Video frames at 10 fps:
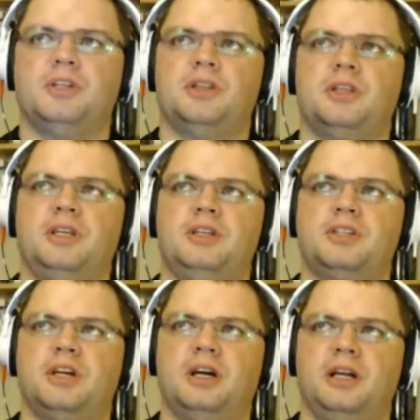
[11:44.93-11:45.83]
the
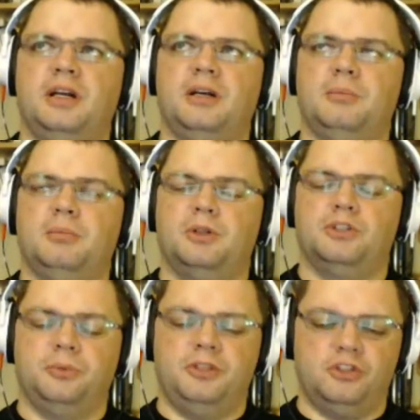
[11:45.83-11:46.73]
entire book should
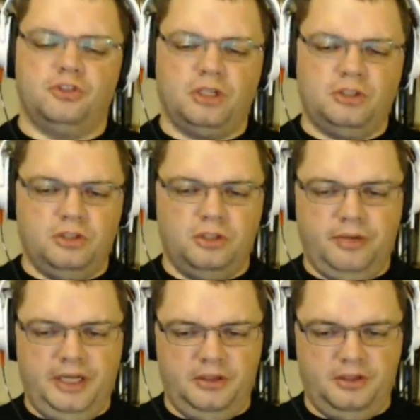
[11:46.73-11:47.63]
be structured
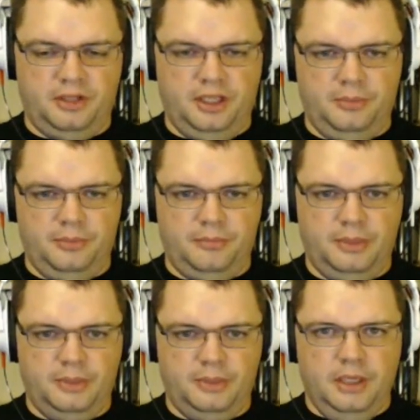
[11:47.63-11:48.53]
around the theme.
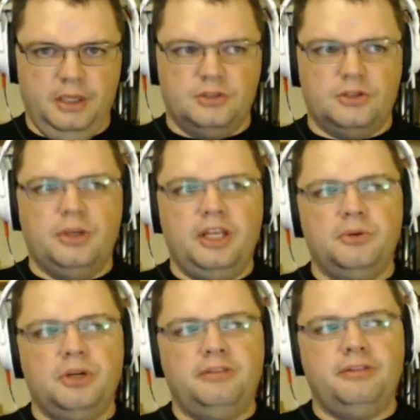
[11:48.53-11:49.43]
So
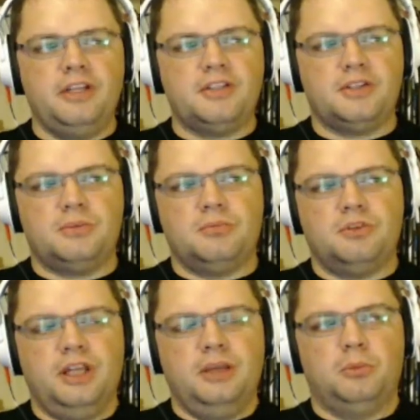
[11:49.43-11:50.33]
if his
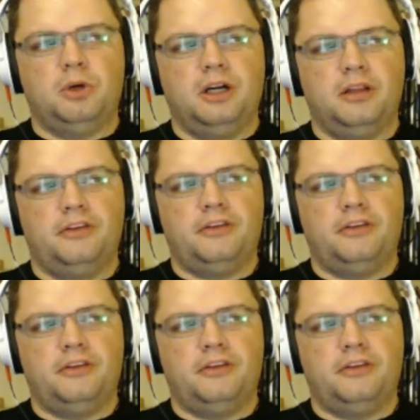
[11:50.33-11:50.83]
theme was